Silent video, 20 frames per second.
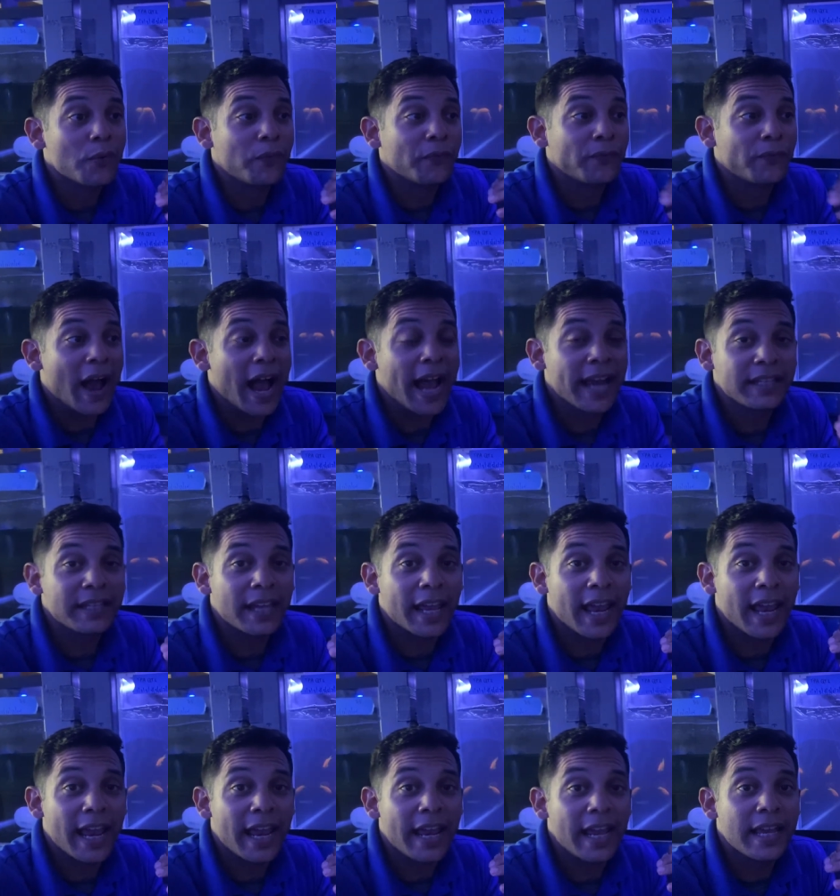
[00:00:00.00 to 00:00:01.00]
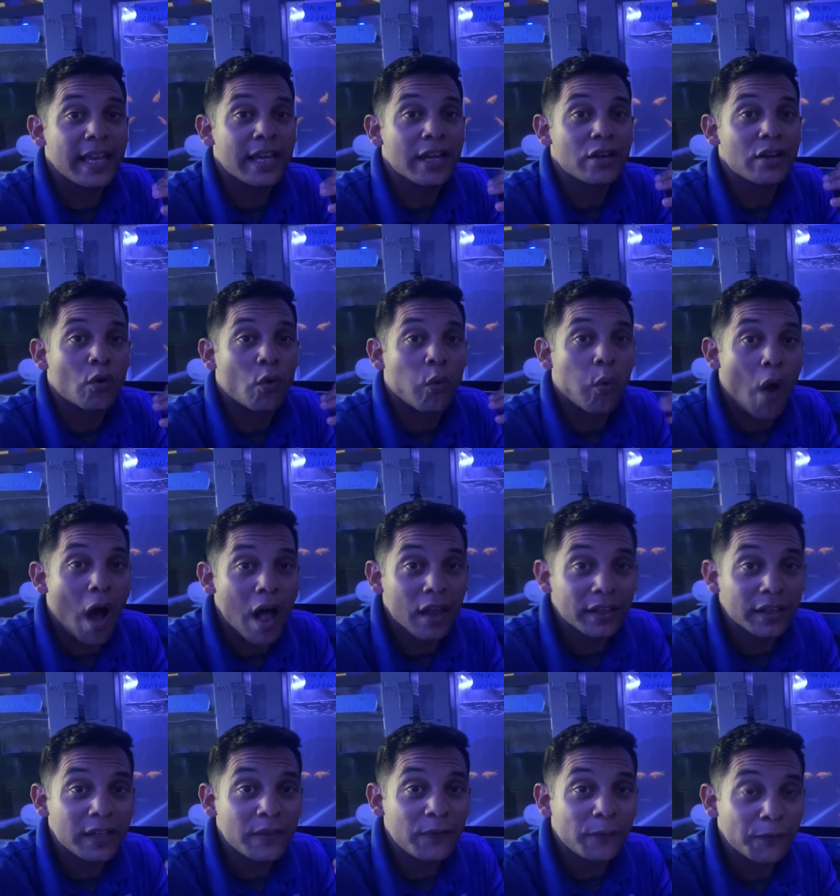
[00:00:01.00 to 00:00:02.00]
find a
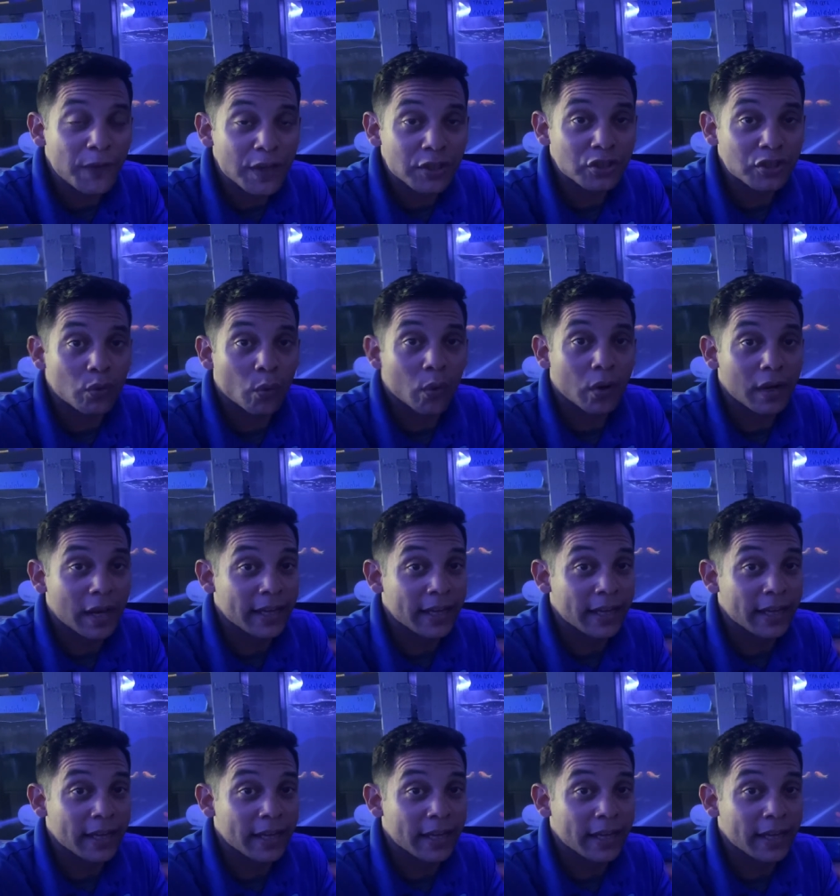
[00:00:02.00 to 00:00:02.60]
quality fish store,